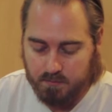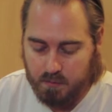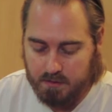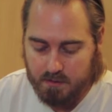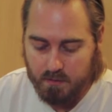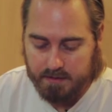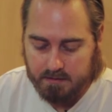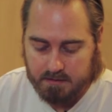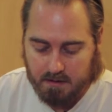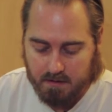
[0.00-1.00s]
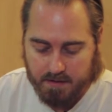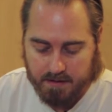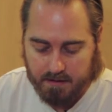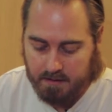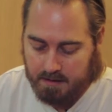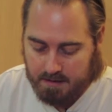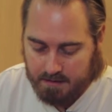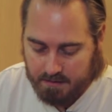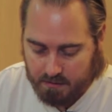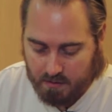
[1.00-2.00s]
put the rails on there,
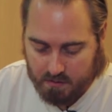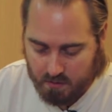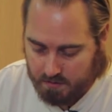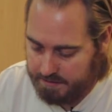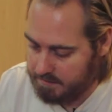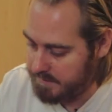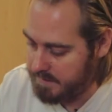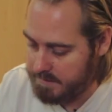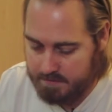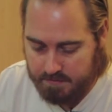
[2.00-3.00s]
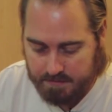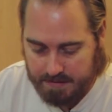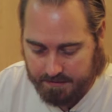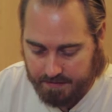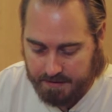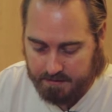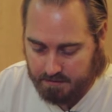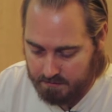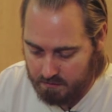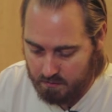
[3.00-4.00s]
you know, accordingly. And then,
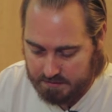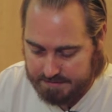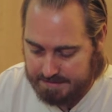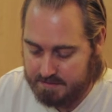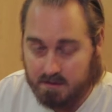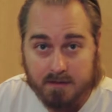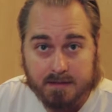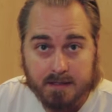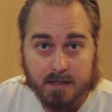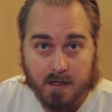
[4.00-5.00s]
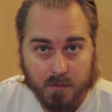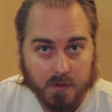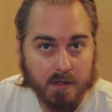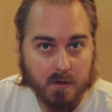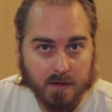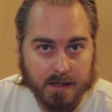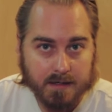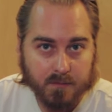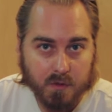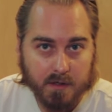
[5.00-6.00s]
you know, once that's all set up, you could go ahead
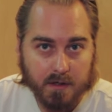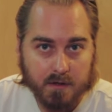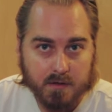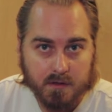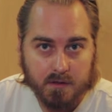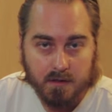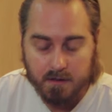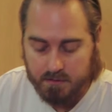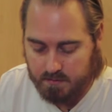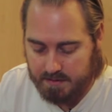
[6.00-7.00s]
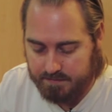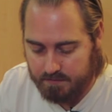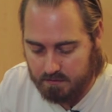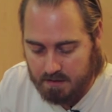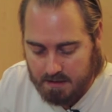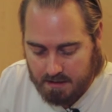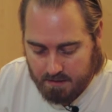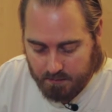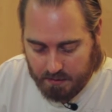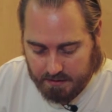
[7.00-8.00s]
and put it on your rifle.
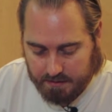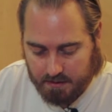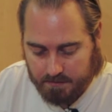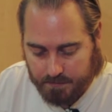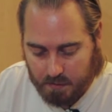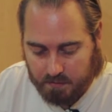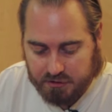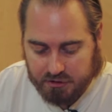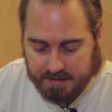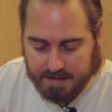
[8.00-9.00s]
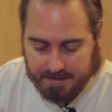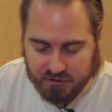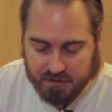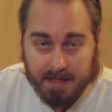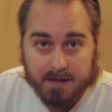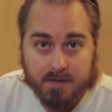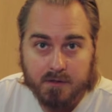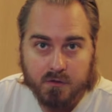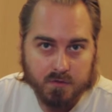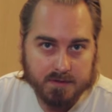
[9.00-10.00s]
But originally I actually had the
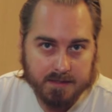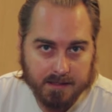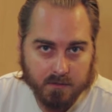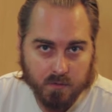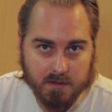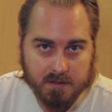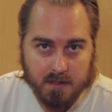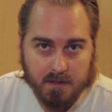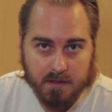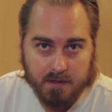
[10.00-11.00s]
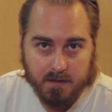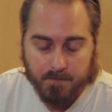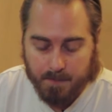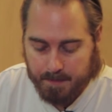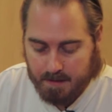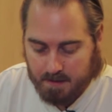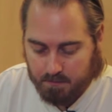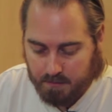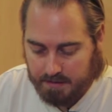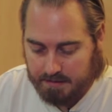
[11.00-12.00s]
2 side ones on here,
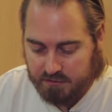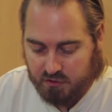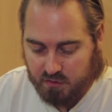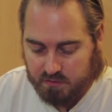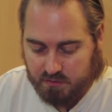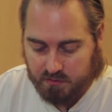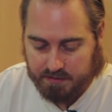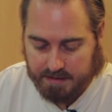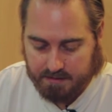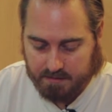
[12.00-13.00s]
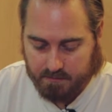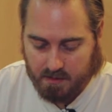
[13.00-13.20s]
but I chose to take them